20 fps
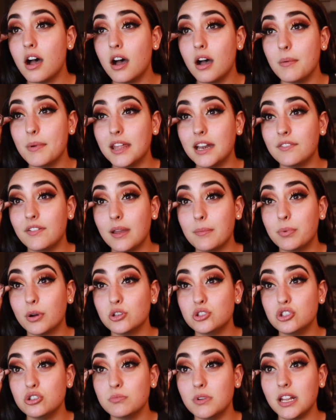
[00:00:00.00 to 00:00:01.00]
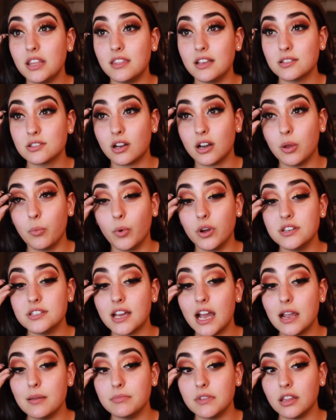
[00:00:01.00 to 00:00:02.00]
and if I put too many things on at one
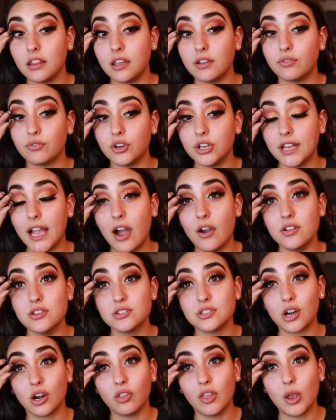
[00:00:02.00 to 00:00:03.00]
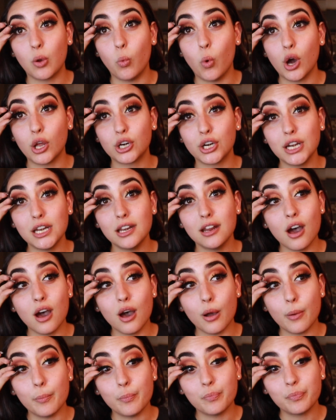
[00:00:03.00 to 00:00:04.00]
time, they like freak out and start like watering.
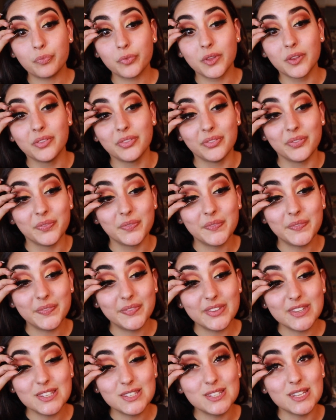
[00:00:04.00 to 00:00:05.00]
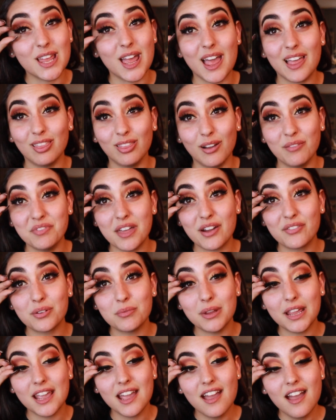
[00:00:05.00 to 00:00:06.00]
I love that for
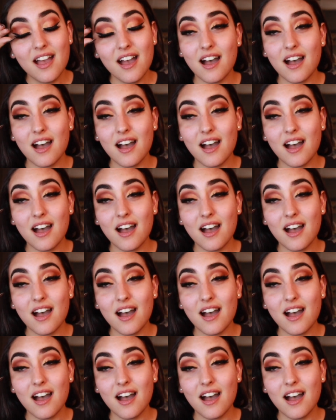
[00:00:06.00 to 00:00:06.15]
me.